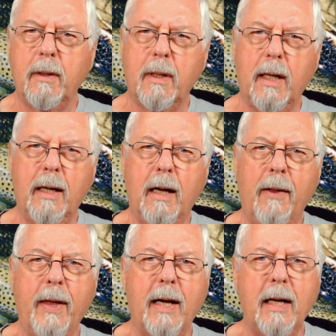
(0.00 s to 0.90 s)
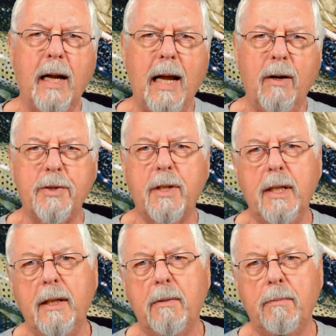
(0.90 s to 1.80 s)
And that allows
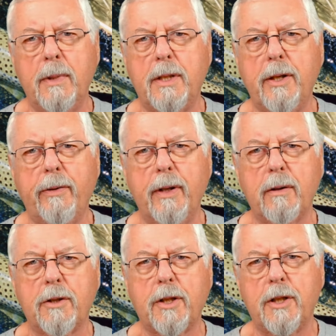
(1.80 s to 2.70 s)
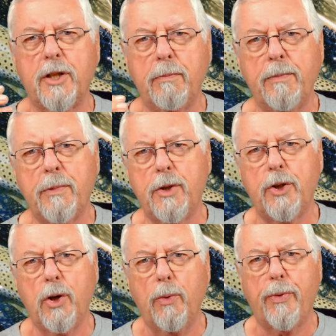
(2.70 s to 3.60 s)
the materials to
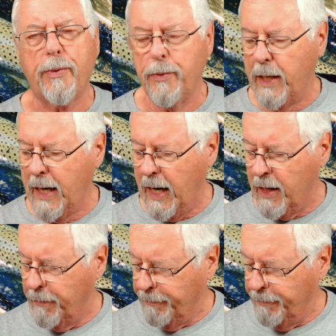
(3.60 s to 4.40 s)
show through the head.